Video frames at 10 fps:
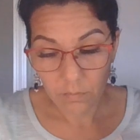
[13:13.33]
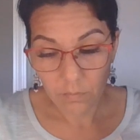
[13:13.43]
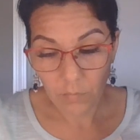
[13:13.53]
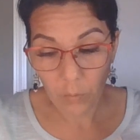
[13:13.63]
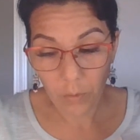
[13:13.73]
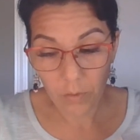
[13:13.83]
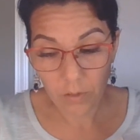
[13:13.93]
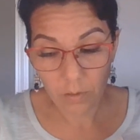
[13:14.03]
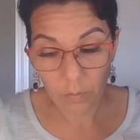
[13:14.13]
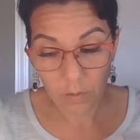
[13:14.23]
your
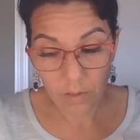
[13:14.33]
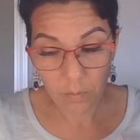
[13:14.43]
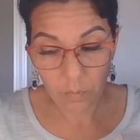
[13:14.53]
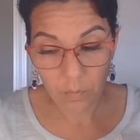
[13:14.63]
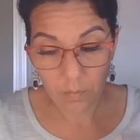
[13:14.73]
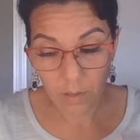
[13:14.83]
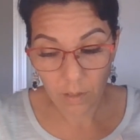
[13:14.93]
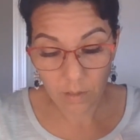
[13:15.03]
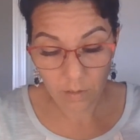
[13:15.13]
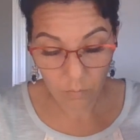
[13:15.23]
person was up
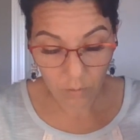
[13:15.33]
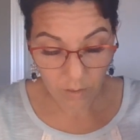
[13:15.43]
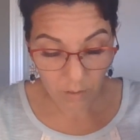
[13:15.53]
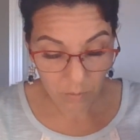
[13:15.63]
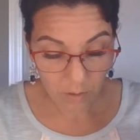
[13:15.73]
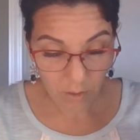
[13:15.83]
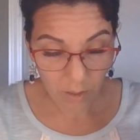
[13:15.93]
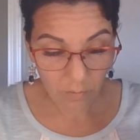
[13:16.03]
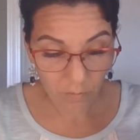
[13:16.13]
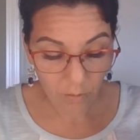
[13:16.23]
in their
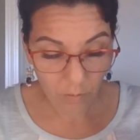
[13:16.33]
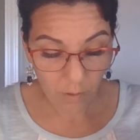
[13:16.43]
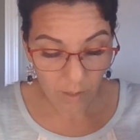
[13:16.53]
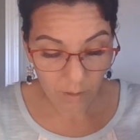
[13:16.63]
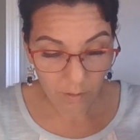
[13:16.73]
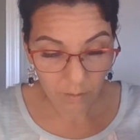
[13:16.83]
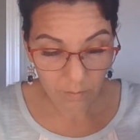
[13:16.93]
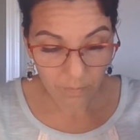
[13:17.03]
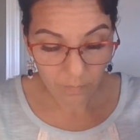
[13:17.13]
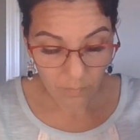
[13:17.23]
head for a while,
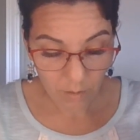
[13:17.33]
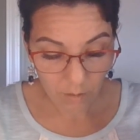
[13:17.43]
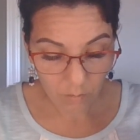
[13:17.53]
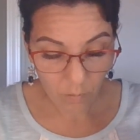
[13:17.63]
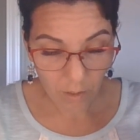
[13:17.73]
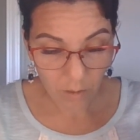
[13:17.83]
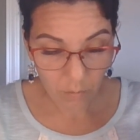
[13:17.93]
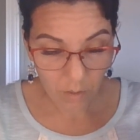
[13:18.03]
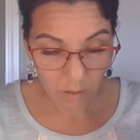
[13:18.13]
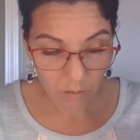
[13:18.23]
and why you're
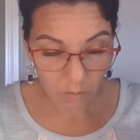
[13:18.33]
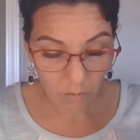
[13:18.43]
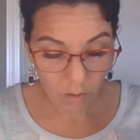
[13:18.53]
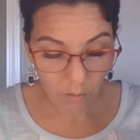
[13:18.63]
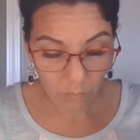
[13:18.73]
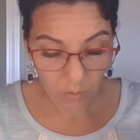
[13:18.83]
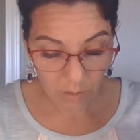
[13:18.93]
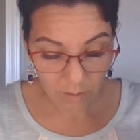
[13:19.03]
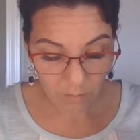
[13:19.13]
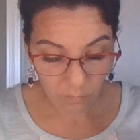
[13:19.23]
being thrown off by
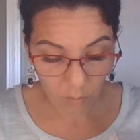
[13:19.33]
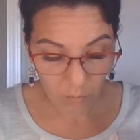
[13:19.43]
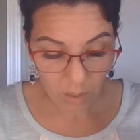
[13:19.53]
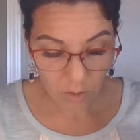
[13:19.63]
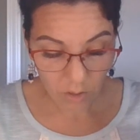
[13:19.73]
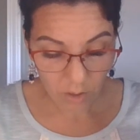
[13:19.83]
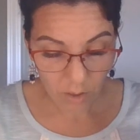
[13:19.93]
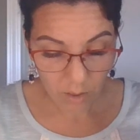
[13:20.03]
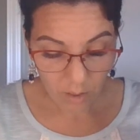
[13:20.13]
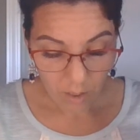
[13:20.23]
this information,
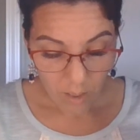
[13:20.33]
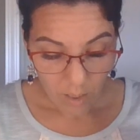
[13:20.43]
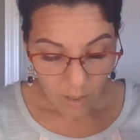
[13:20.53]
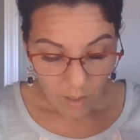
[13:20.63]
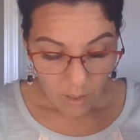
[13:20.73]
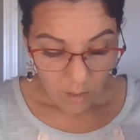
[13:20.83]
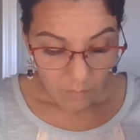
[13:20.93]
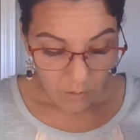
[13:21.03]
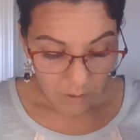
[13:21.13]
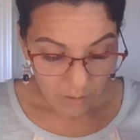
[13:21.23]

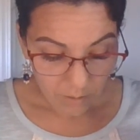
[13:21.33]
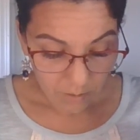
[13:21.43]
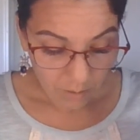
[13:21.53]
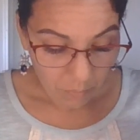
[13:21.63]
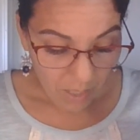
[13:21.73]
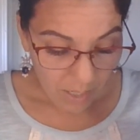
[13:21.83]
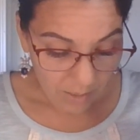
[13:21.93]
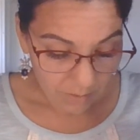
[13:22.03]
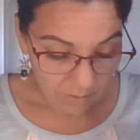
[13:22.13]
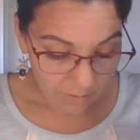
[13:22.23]
because the
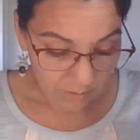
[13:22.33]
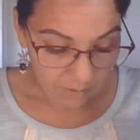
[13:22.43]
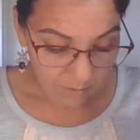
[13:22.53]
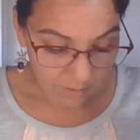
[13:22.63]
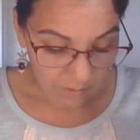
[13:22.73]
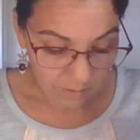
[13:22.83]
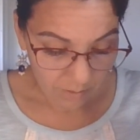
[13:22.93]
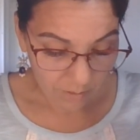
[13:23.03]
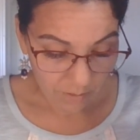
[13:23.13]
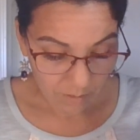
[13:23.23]
past is,
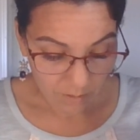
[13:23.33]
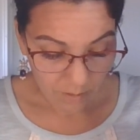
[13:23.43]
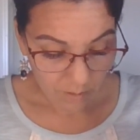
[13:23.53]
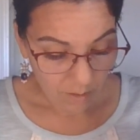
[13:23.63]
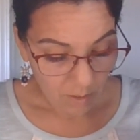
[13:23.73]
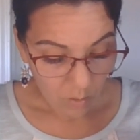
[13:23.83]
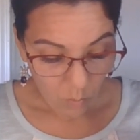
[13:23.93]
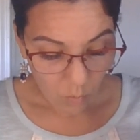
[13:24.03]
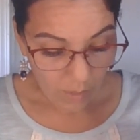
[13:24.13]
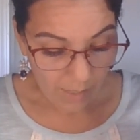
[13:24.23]

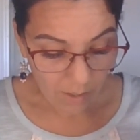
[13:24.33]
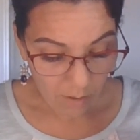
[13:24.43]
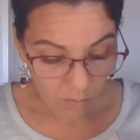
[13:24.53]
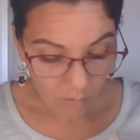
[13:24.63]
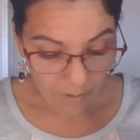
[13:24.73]
wow.